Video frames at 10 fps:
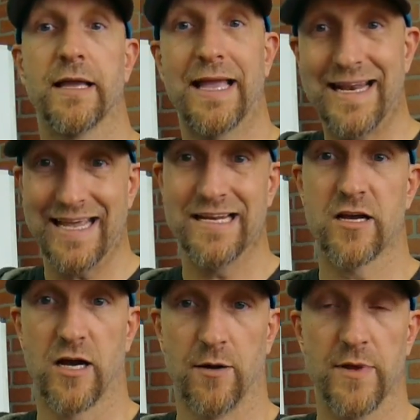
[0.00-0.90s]
an
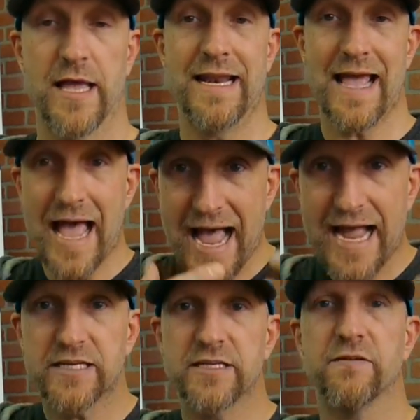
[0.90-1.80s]
income, an
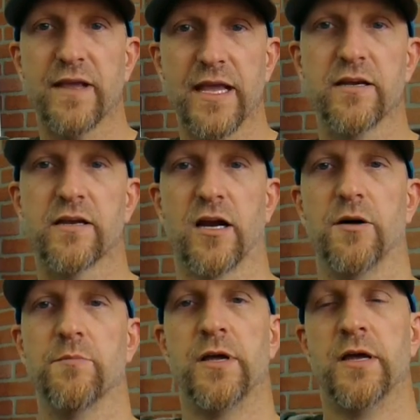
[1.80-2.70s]
active
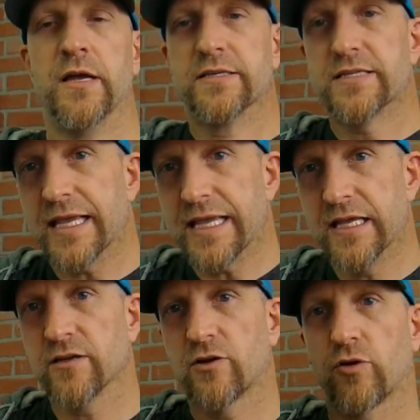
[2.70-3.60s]
income, to
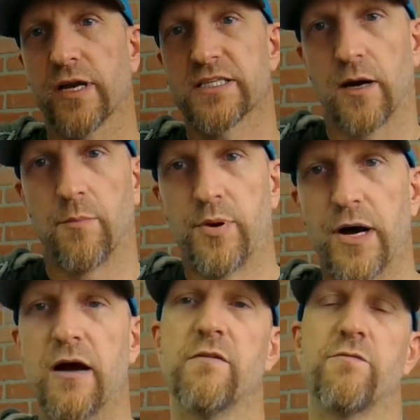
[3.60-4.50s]
increase
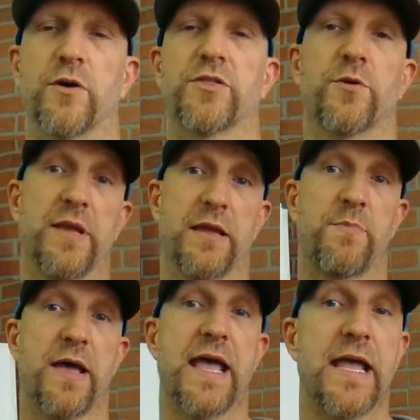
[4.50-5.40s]
above what they're
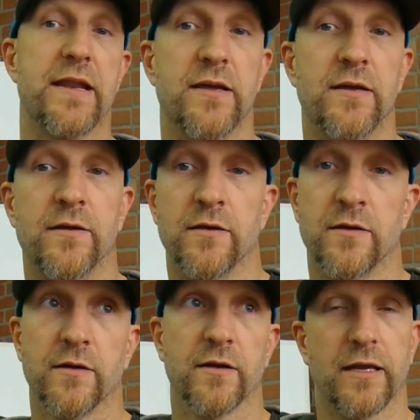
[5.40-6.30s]
being paid
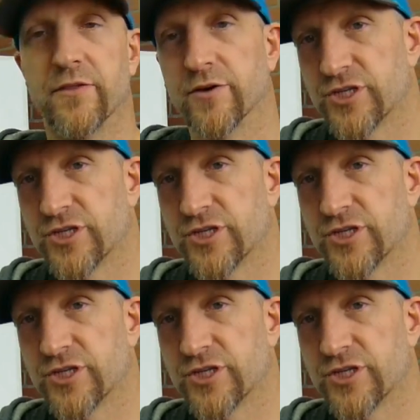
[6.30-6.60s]
in their